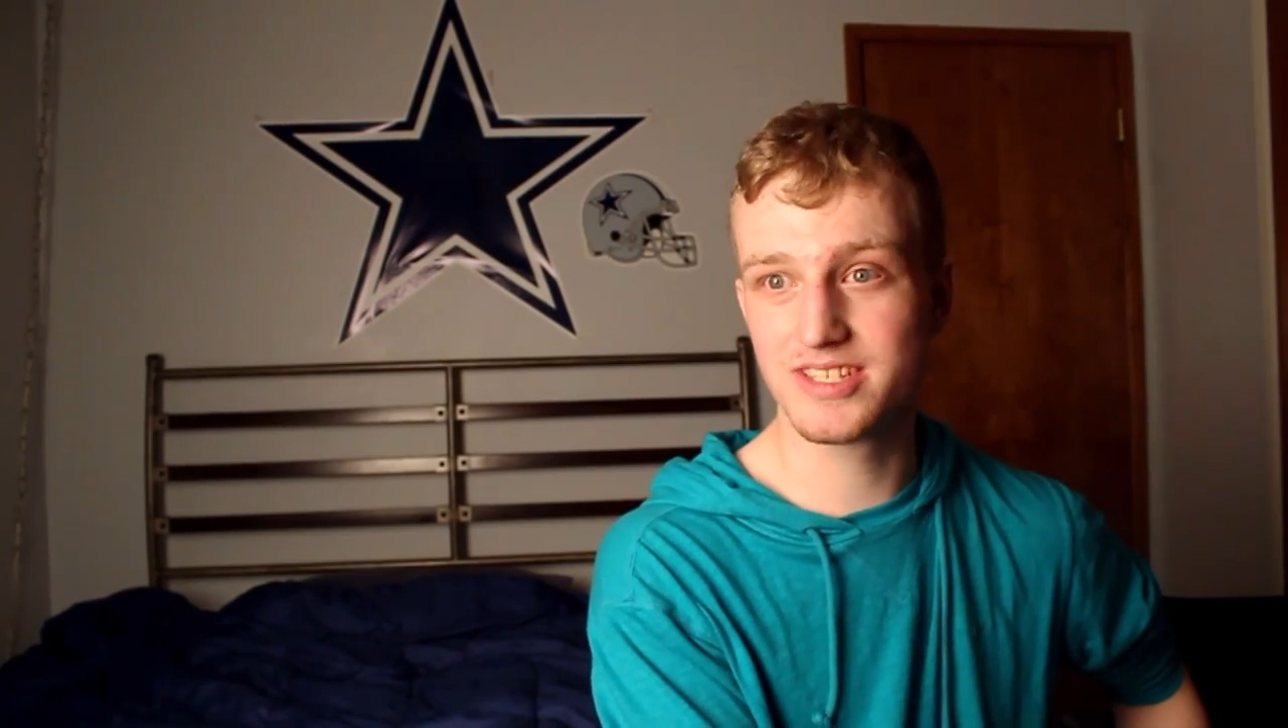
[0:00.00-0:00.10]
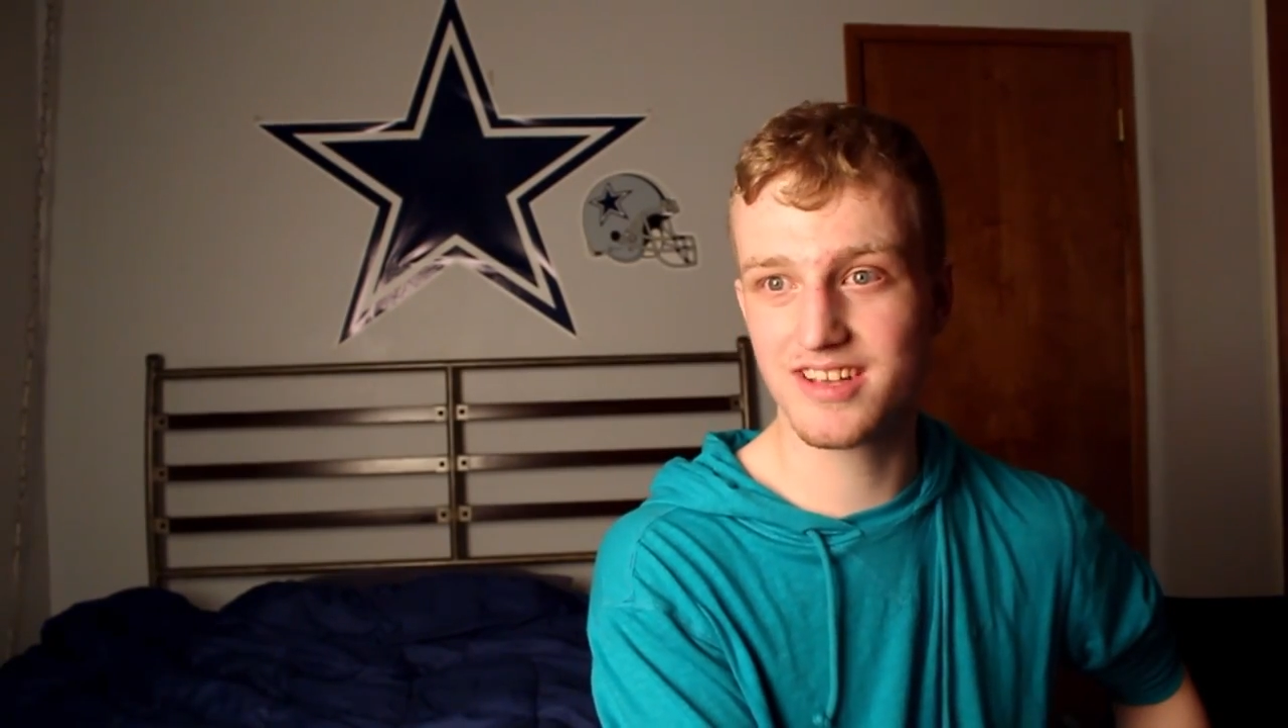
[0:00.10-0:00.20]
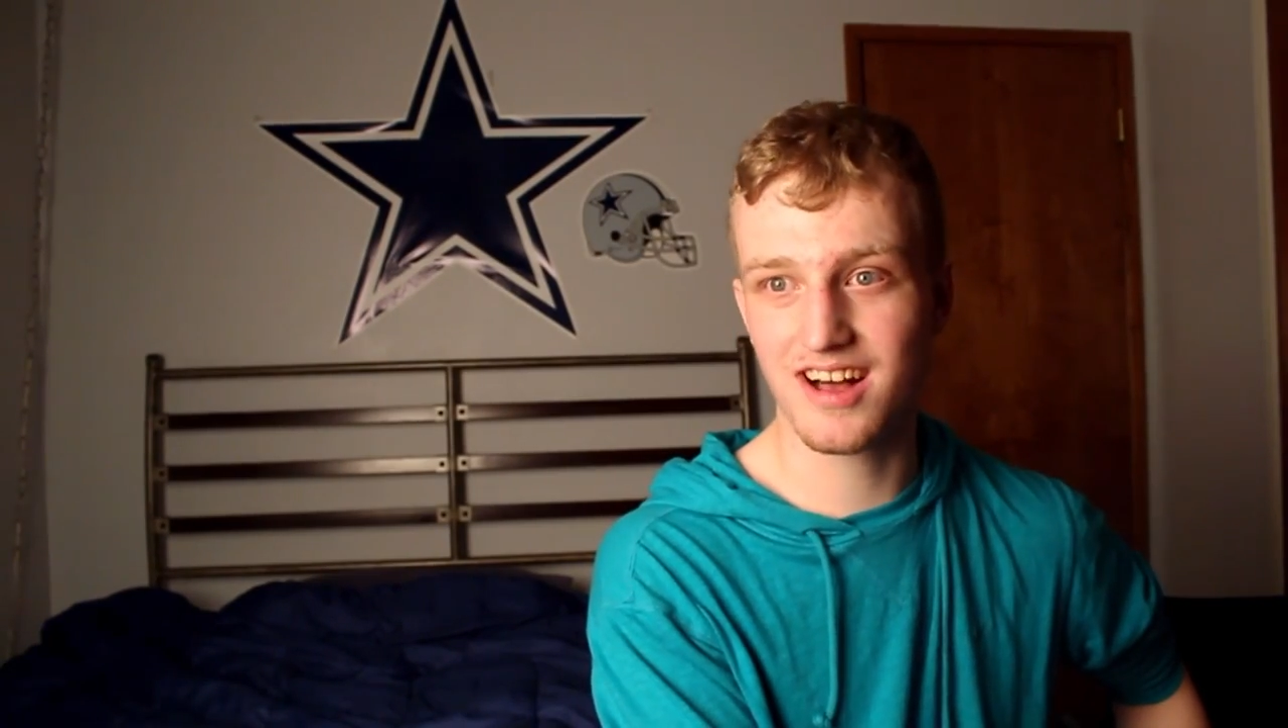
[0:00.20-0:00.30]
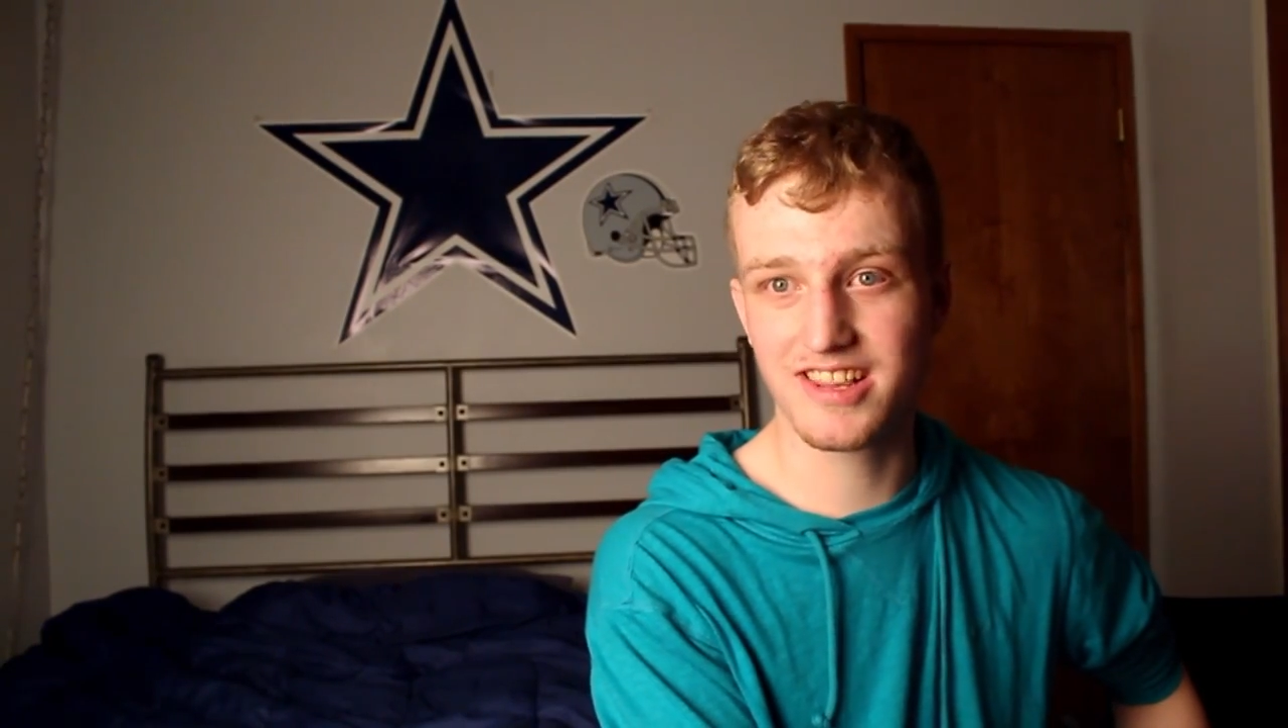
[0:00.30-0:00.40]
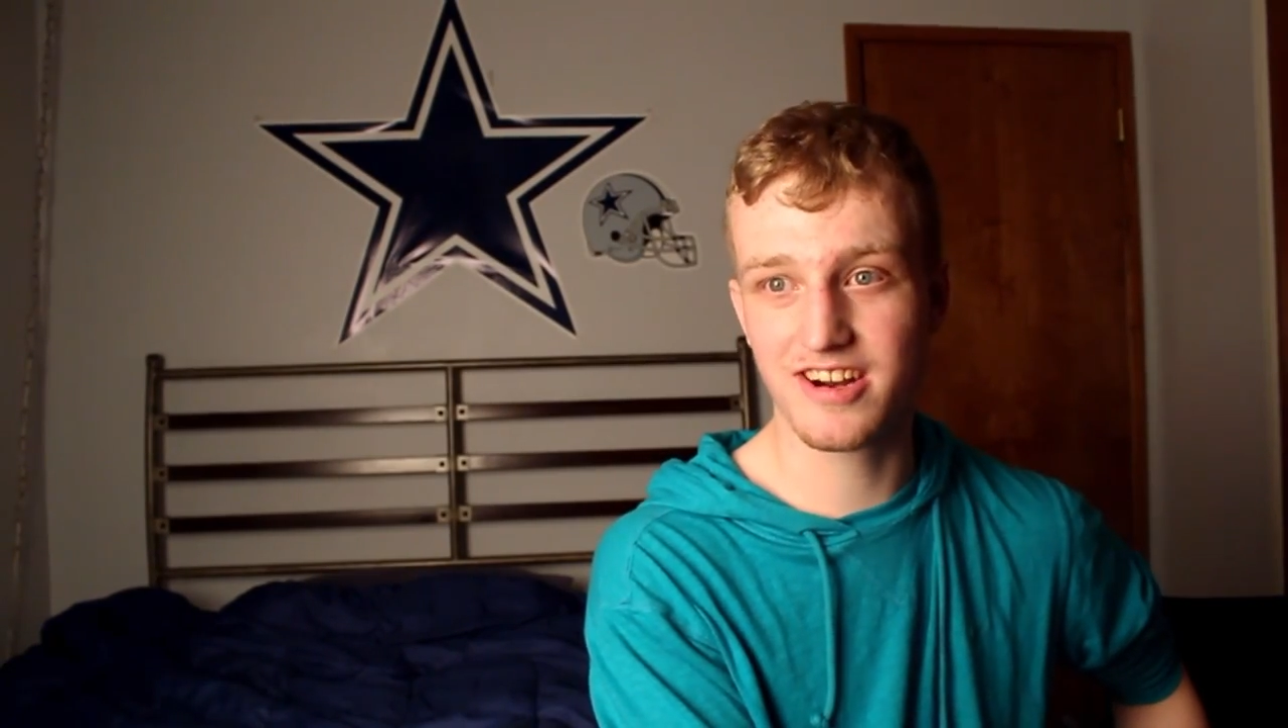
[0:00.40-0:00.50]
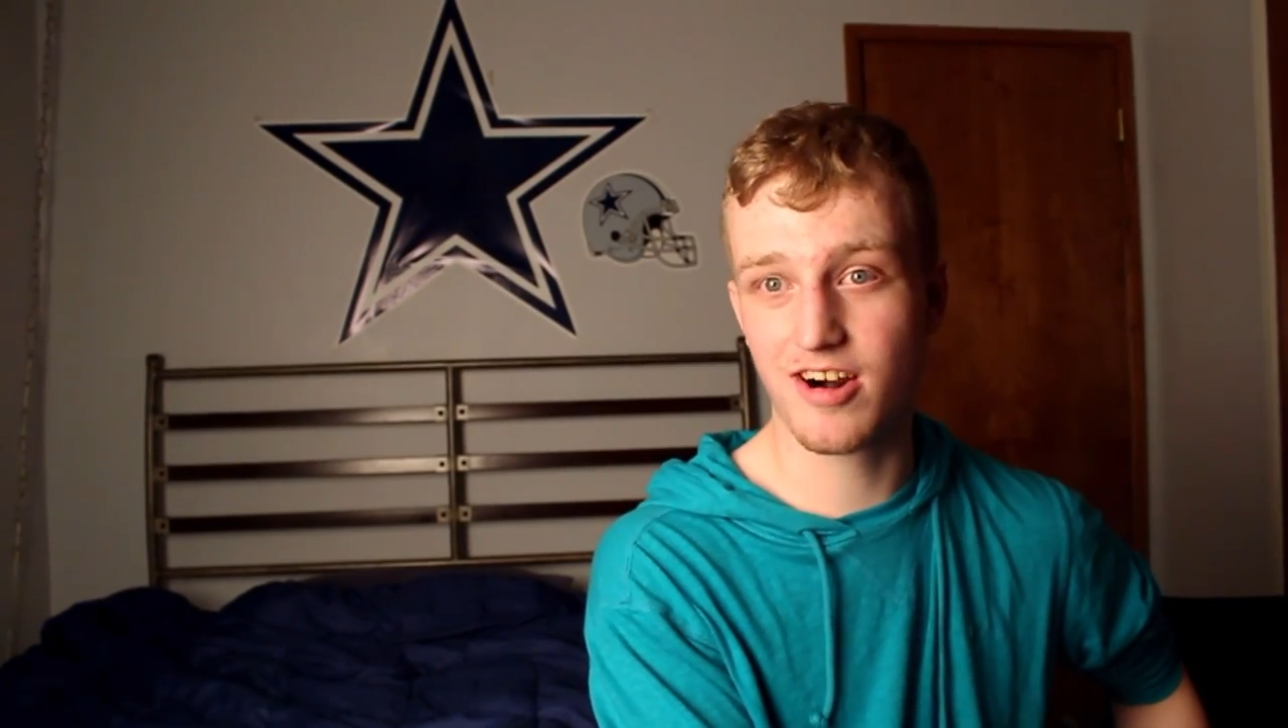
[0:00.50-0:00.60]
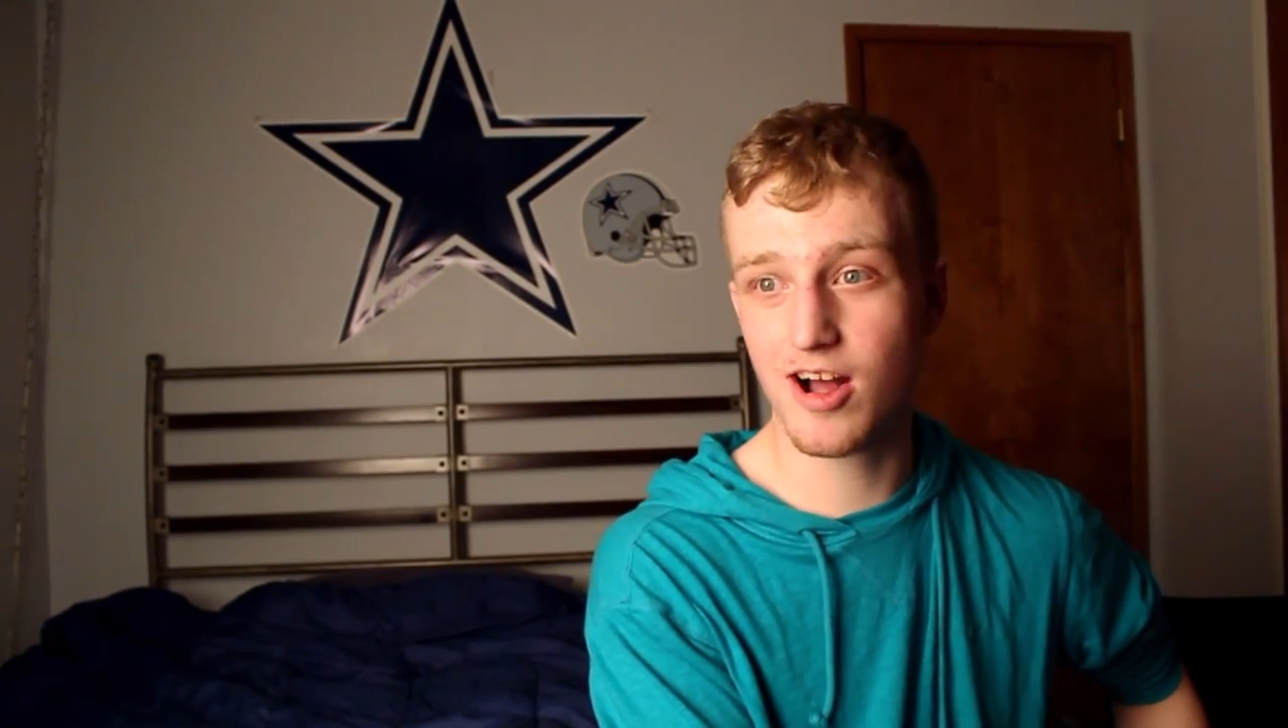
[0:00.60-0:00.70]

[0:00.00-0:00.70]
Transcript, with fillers: was on their